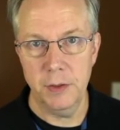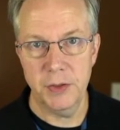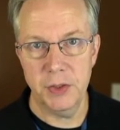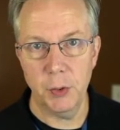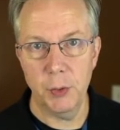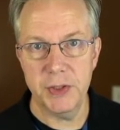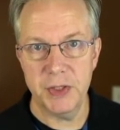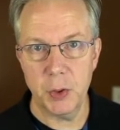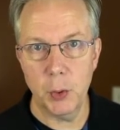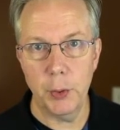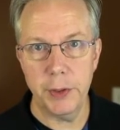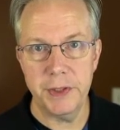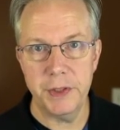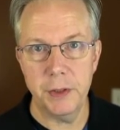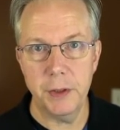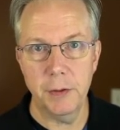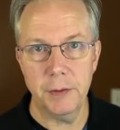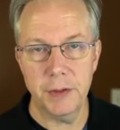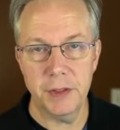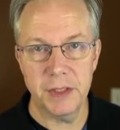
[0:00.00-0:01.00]
So it's going
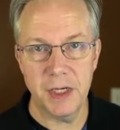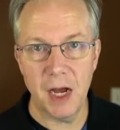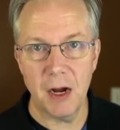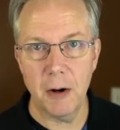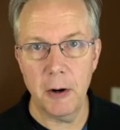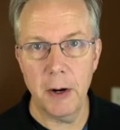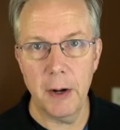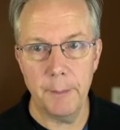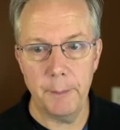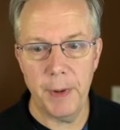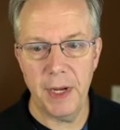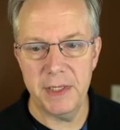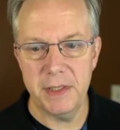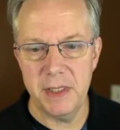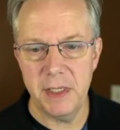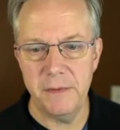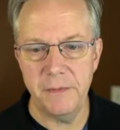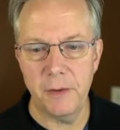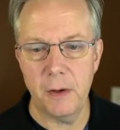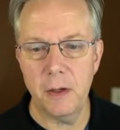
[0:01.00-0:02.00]
to go to Docker Hub by
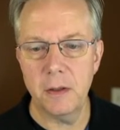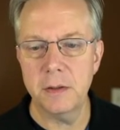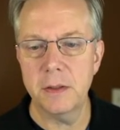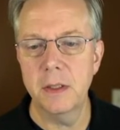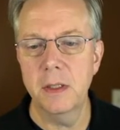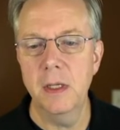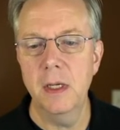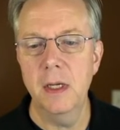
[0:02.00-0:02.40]
default.